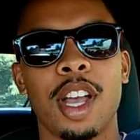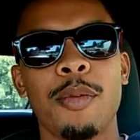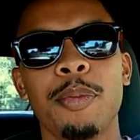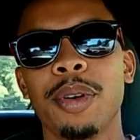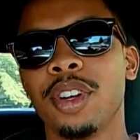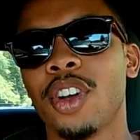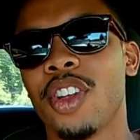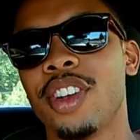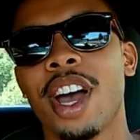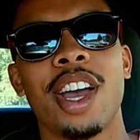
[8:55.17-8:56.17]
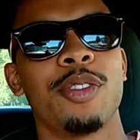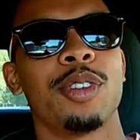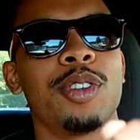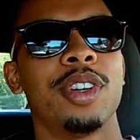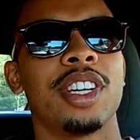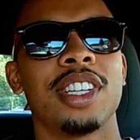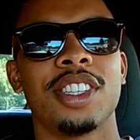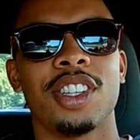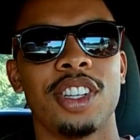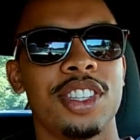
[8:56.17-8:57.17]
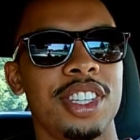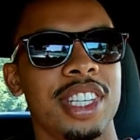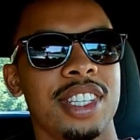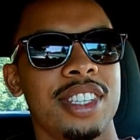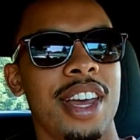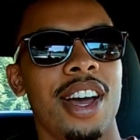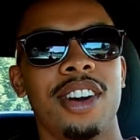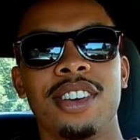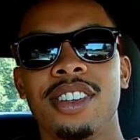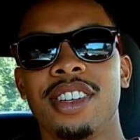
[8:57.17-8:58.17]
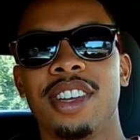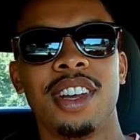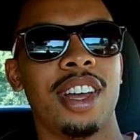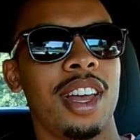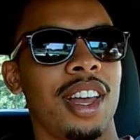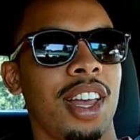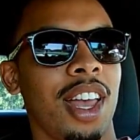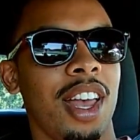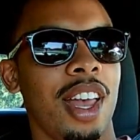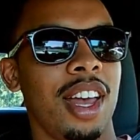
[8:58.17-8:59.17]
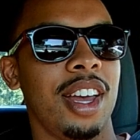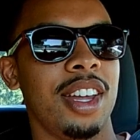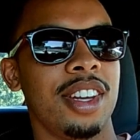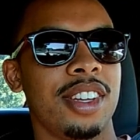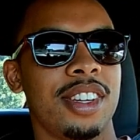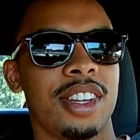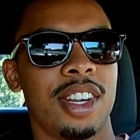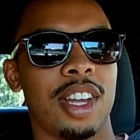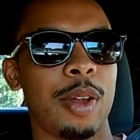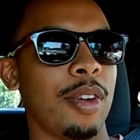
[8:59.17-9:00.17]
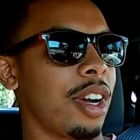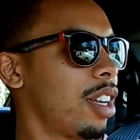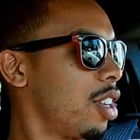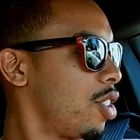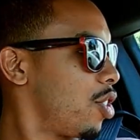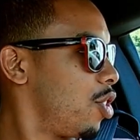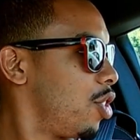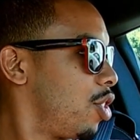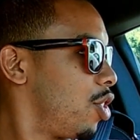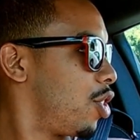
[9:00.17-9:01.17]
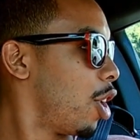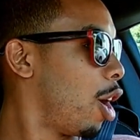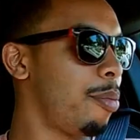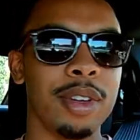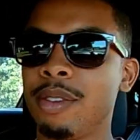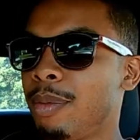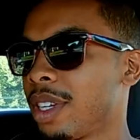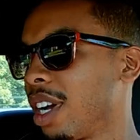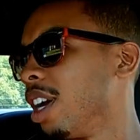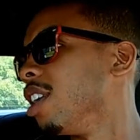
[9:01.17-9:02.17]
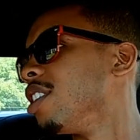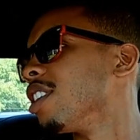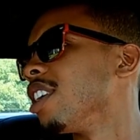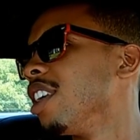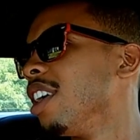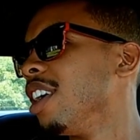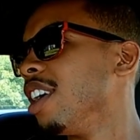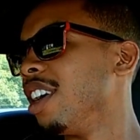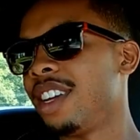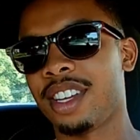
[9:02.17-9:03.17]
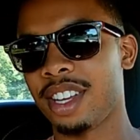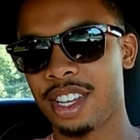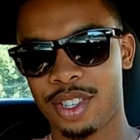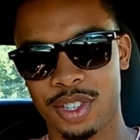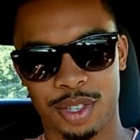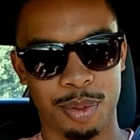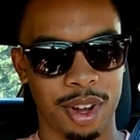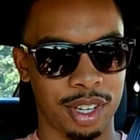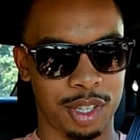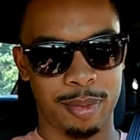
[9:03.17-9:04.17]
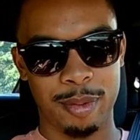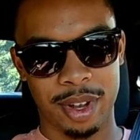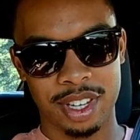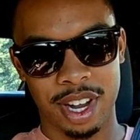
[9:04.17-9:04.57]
I'm going to put it on 9 real quick because it's on 6 now. And I'm not going to stomp it because it's just probably going to spin my